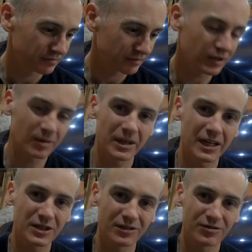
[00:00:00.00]
the
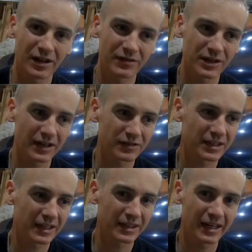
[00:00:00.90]
combination of drive shafts and
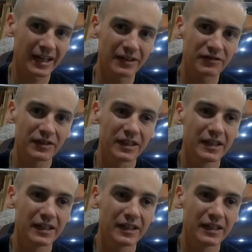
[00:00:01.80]
that I have,